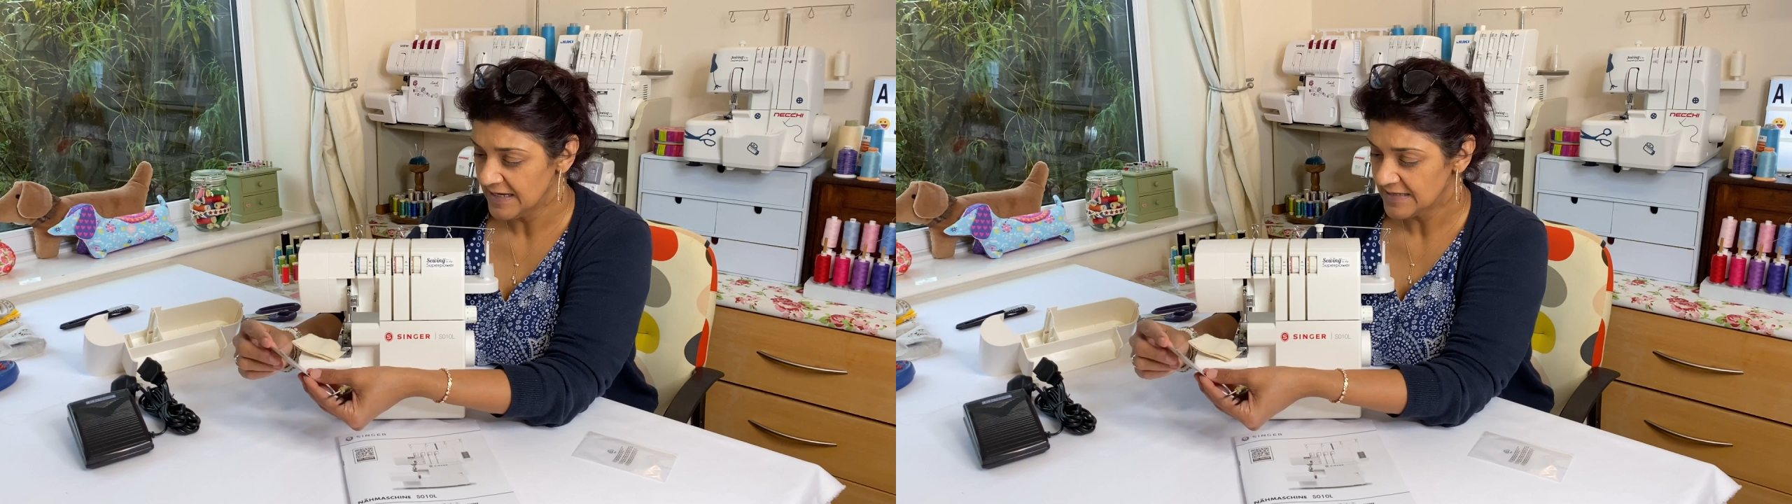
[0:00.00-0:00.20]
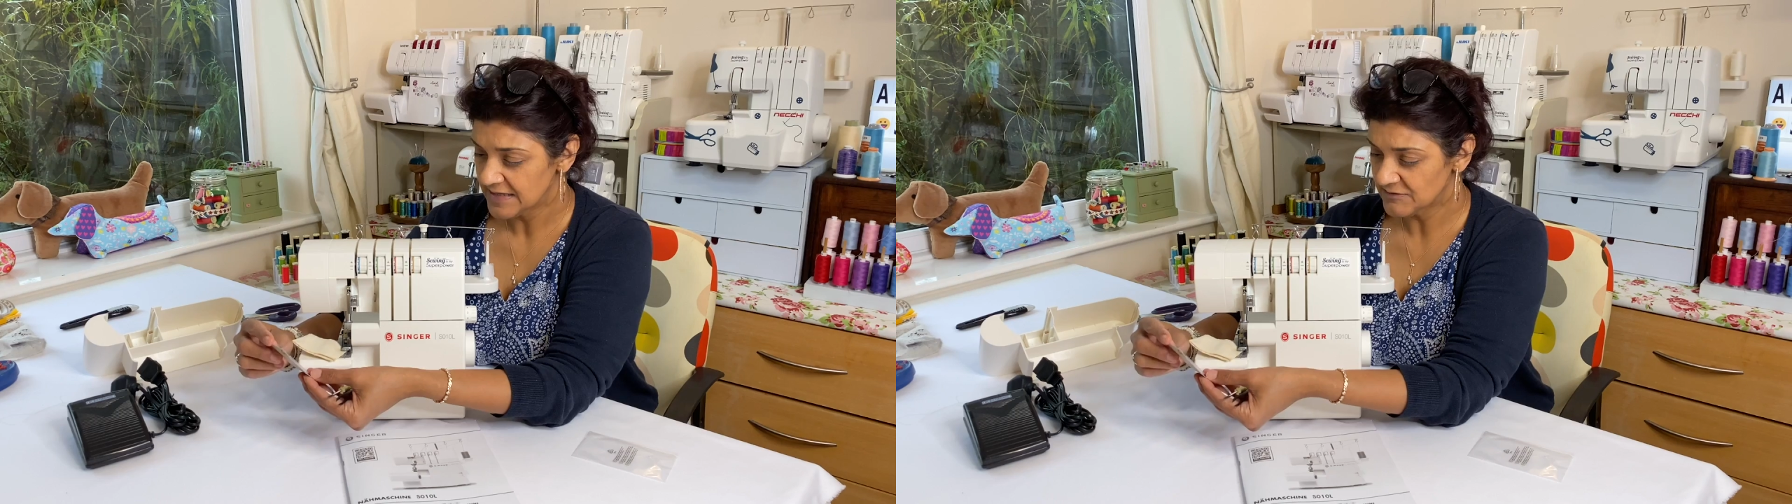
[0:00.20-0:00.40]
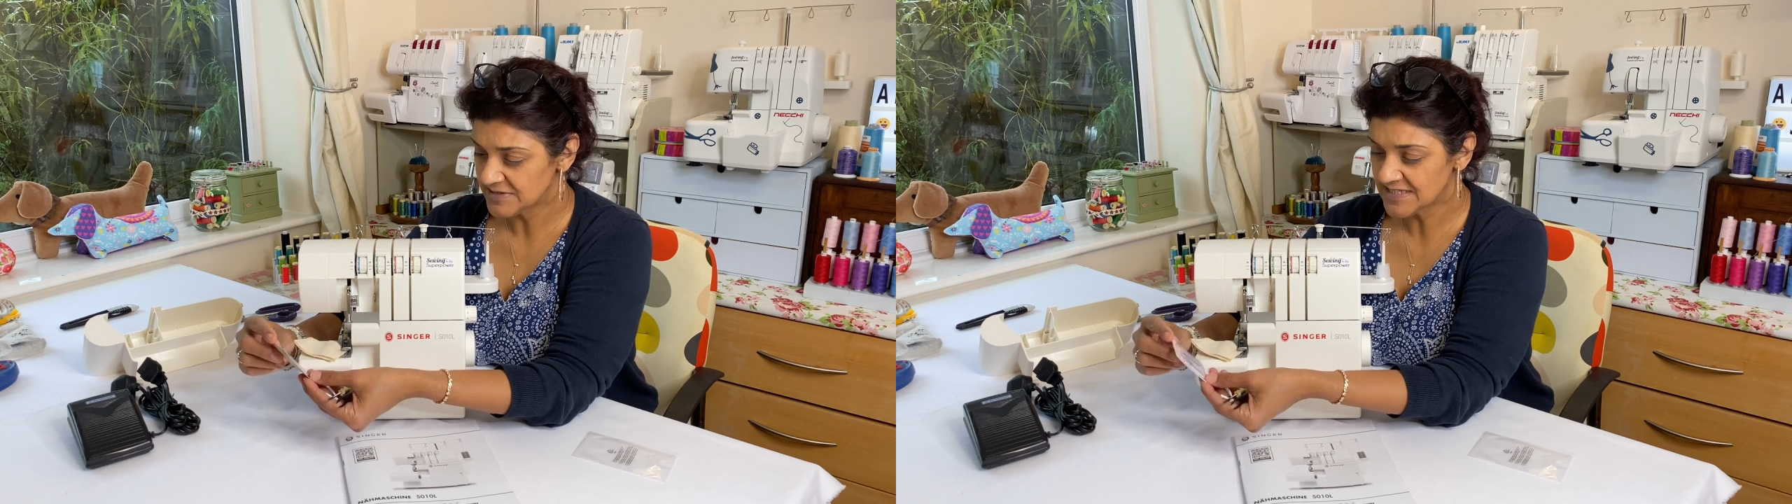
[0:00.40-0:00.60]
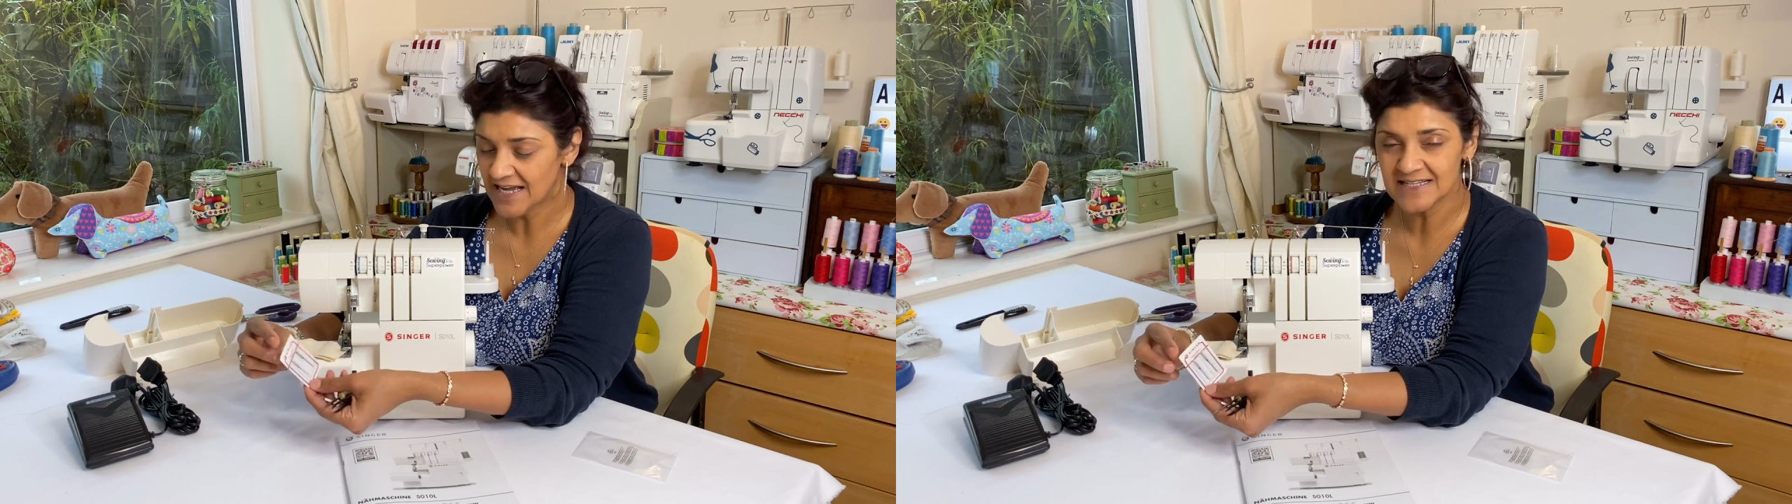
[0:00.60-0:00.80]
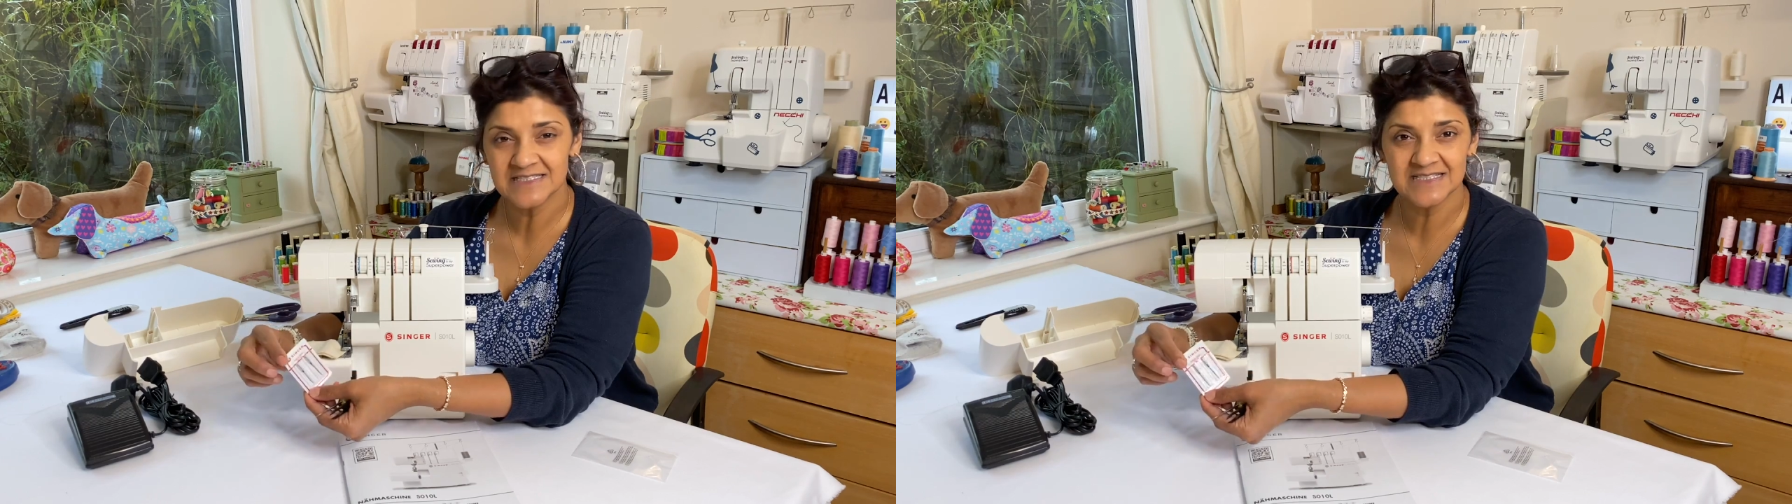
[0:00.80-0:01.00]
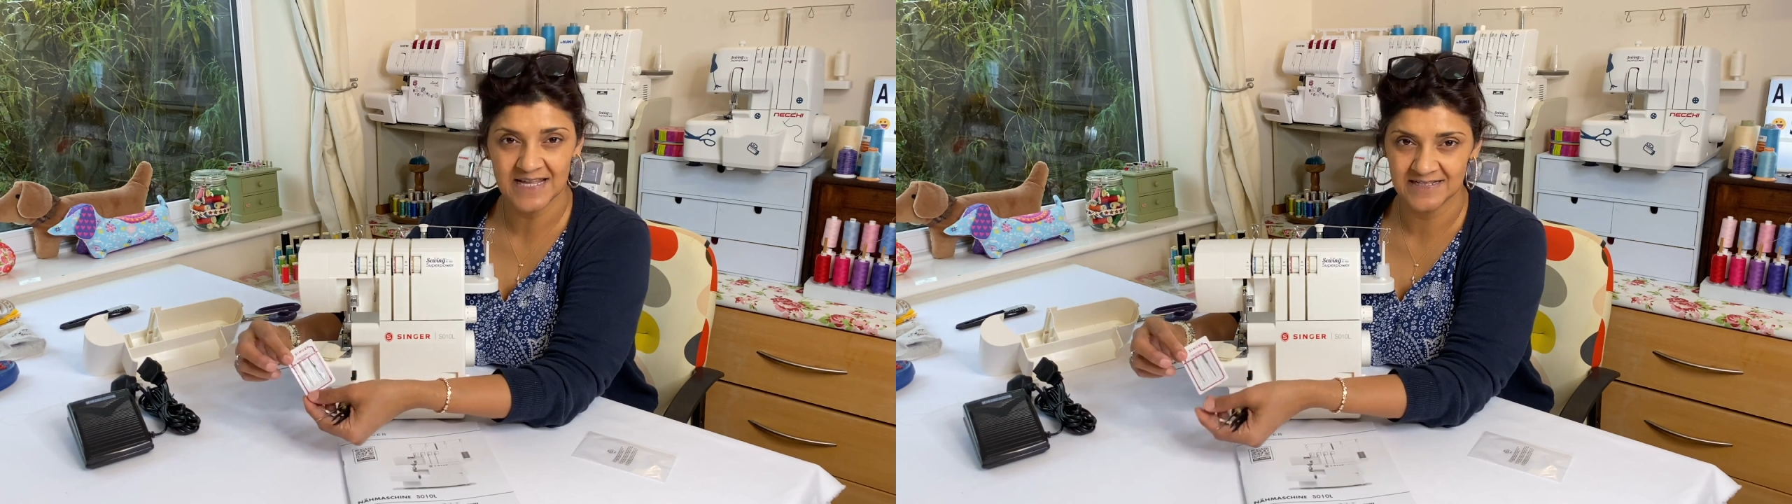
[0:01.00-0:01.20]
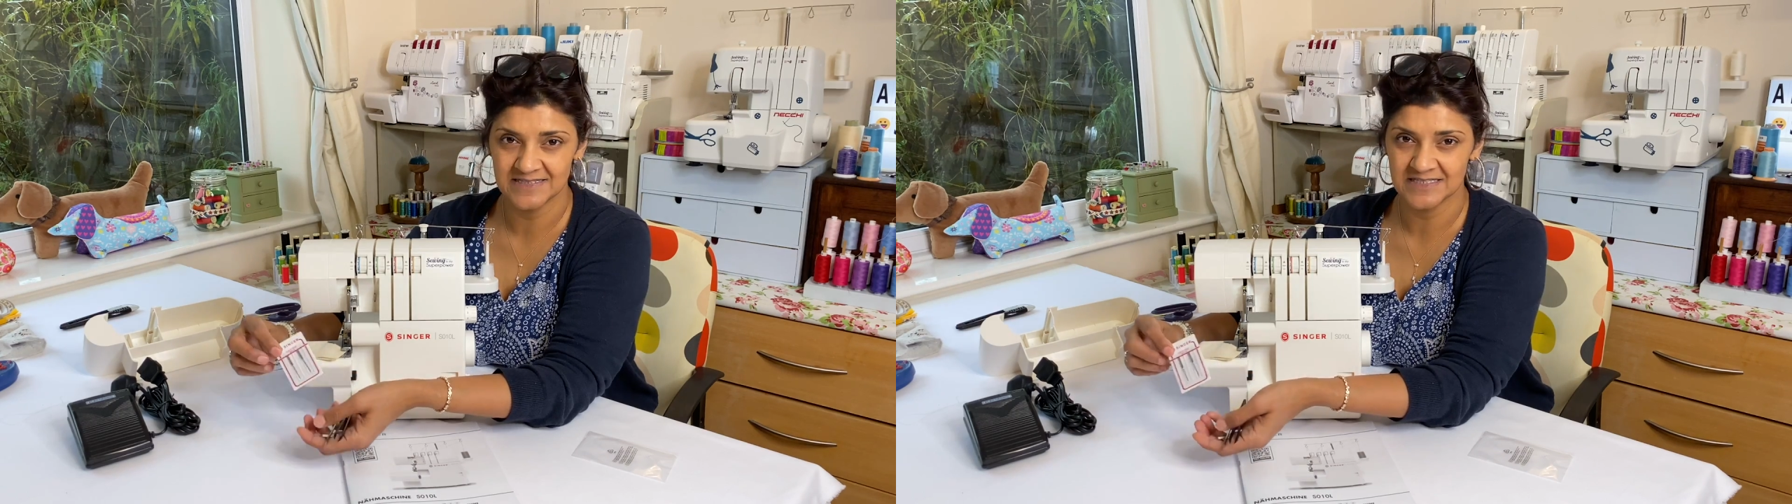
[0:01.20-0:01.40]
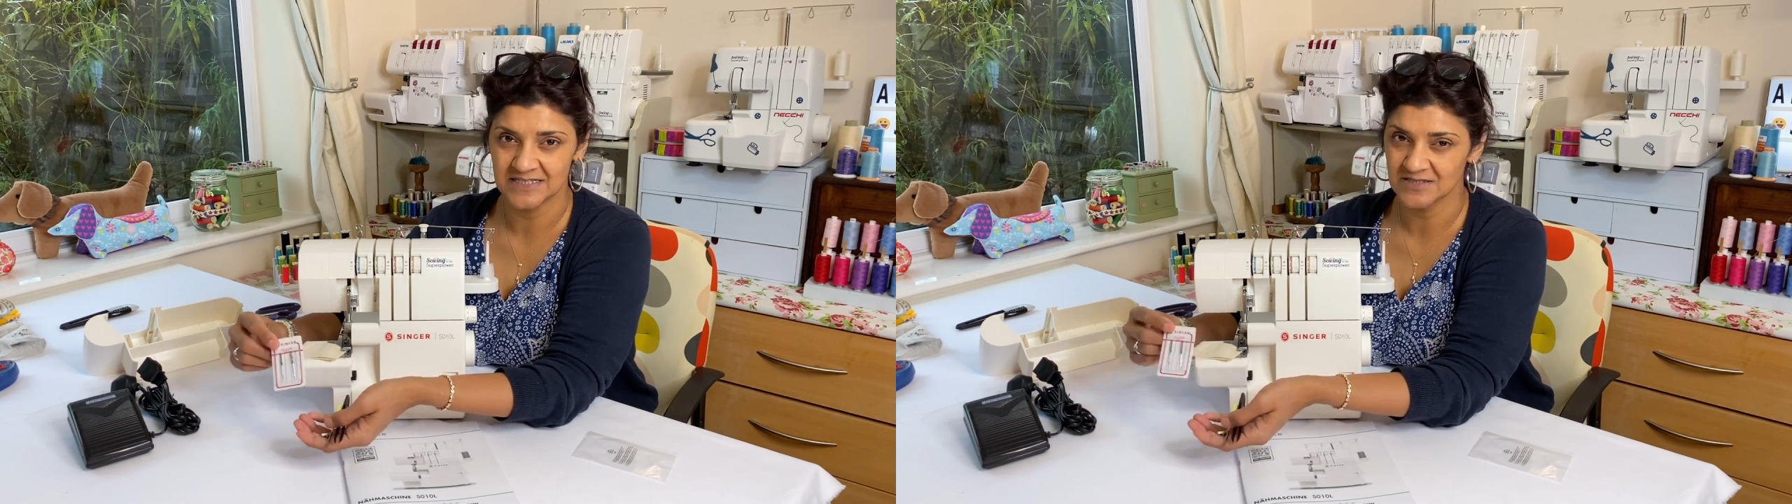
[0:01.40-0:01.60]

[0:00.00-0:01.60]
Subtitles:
They're a size 90,